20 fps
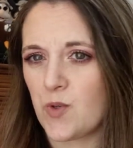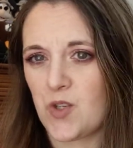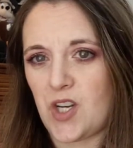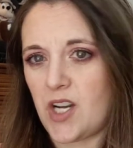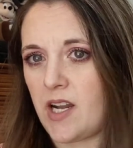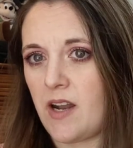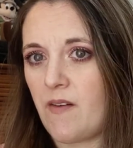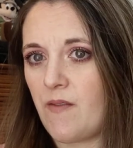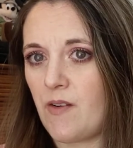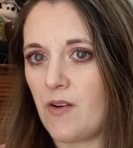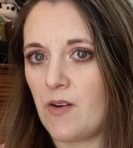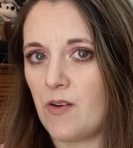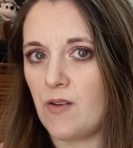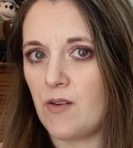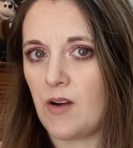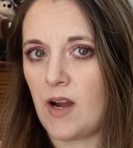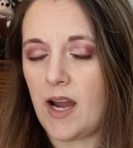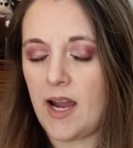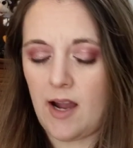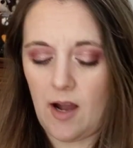which
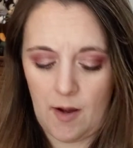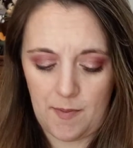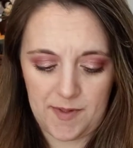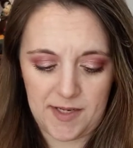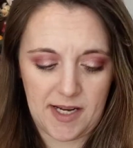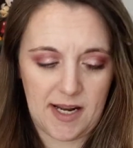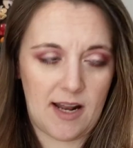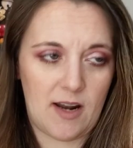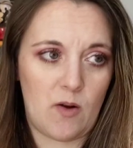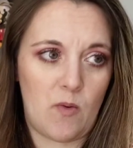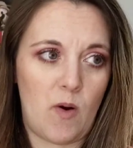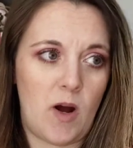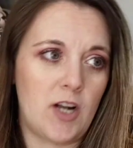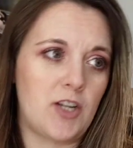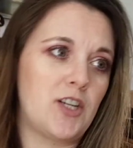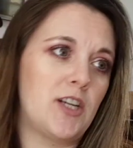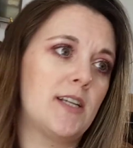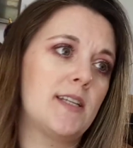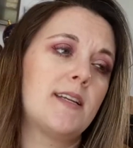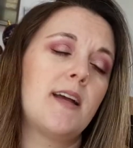I opted out of
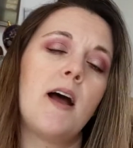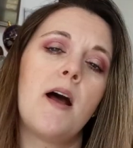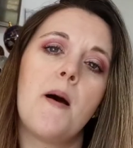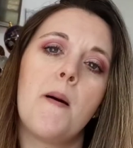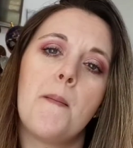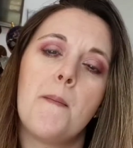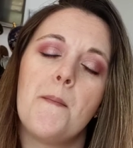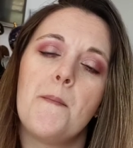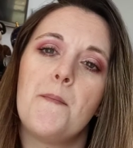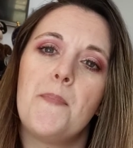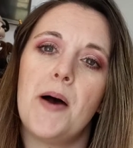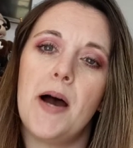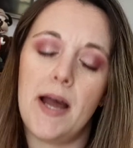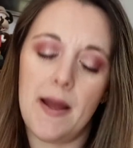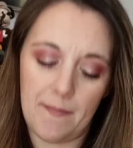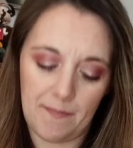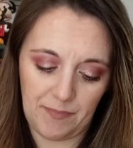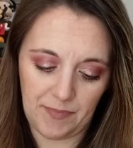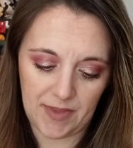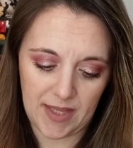watches,
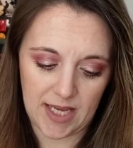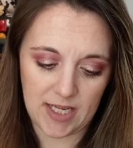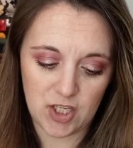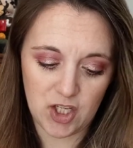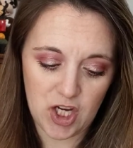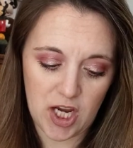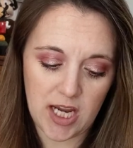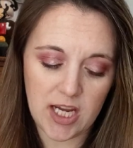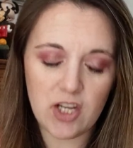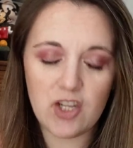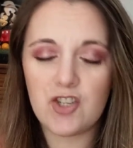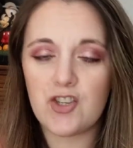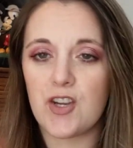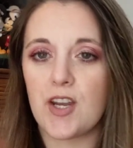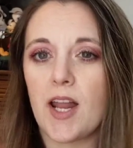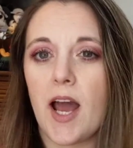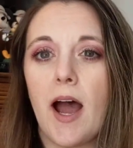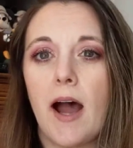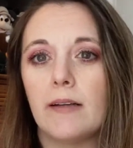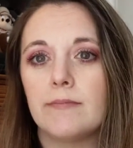but they changed
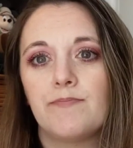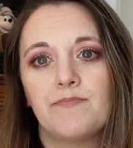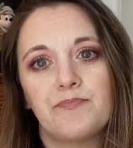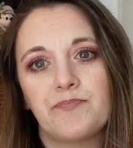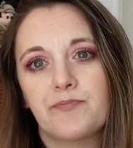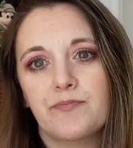it up